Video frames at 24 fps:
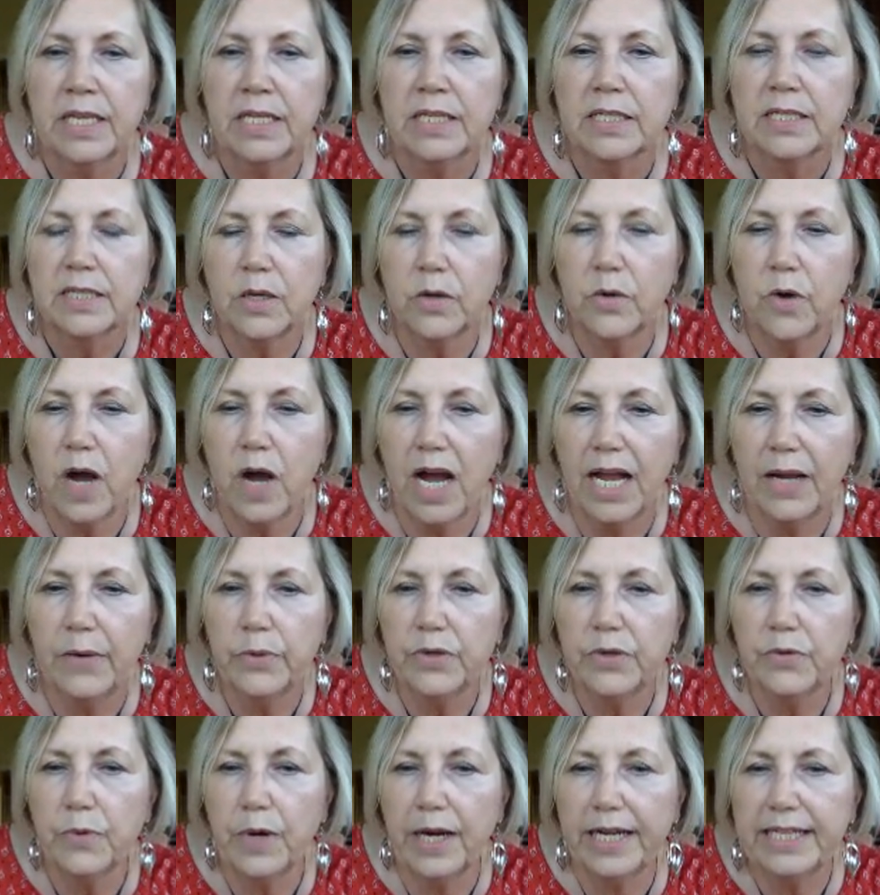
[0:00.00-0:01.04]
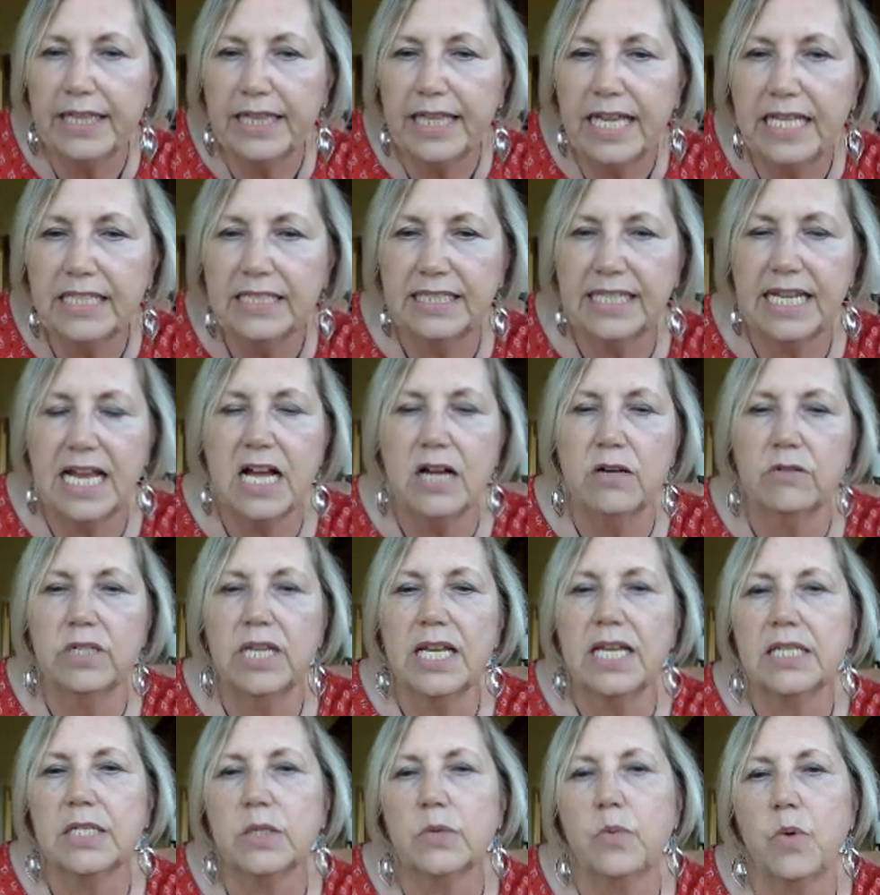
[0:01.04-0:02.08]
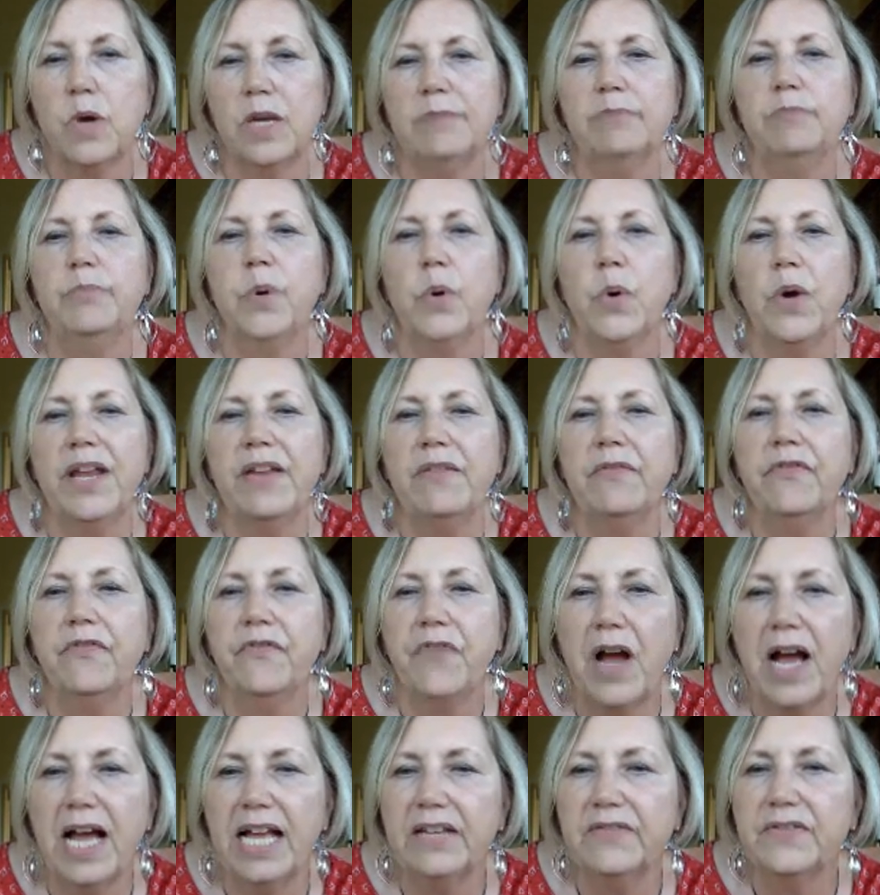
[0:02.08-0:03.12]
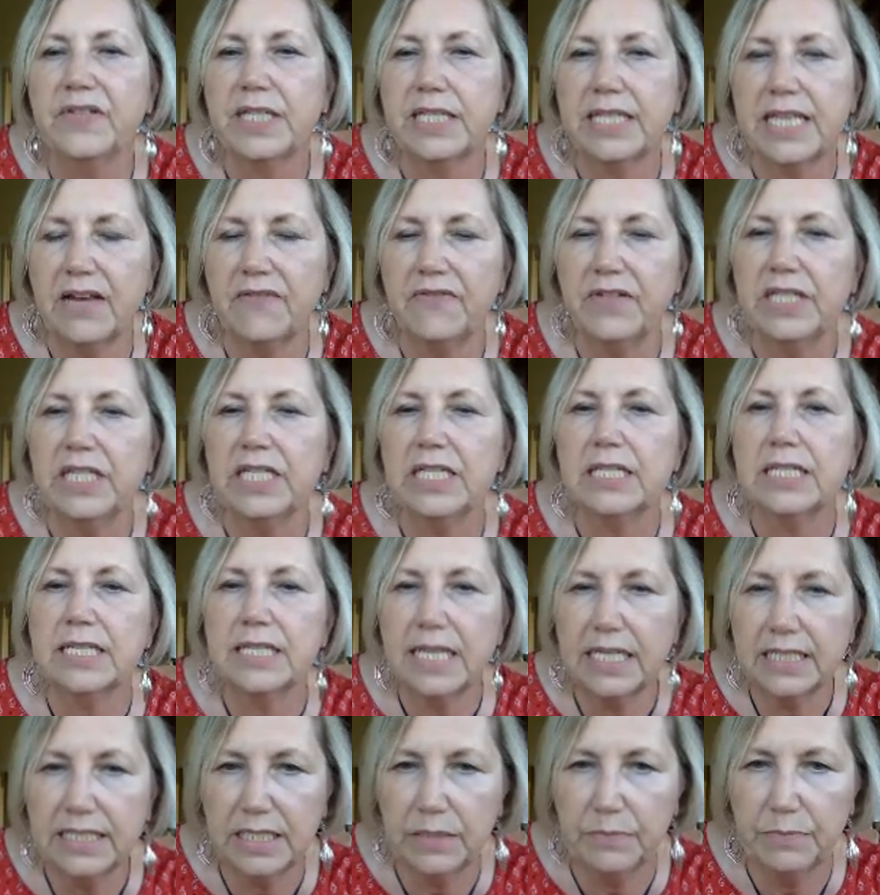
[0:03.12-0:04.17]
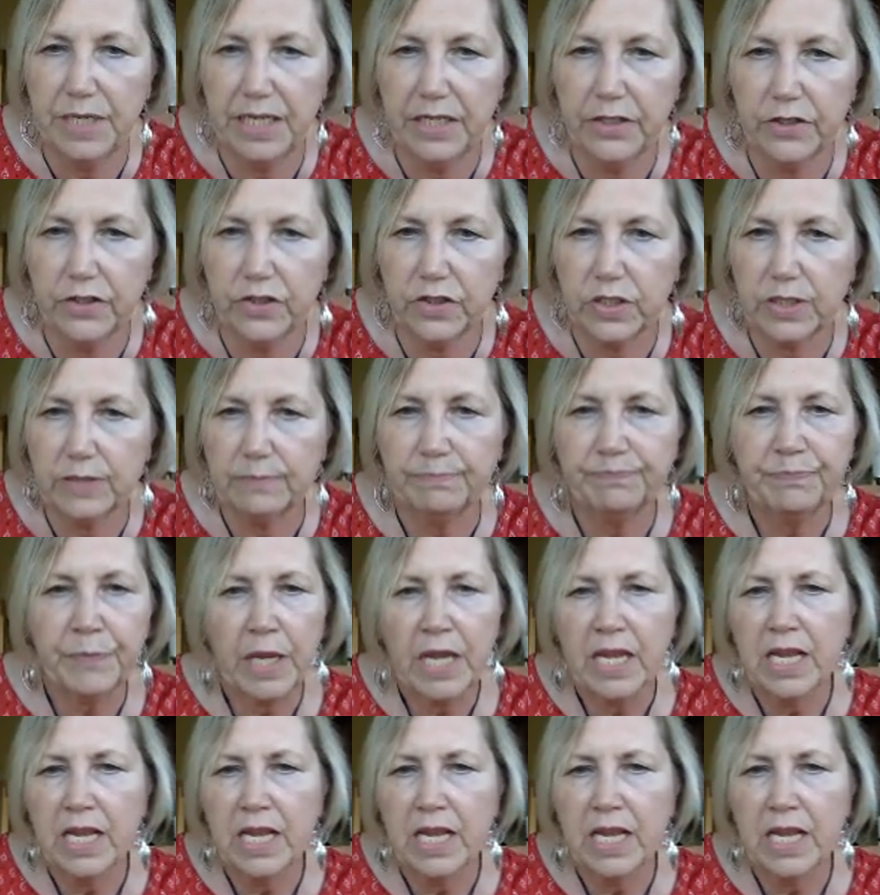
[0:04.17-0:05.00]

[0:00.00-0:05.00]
So I would write that down as one point five seven centimeters.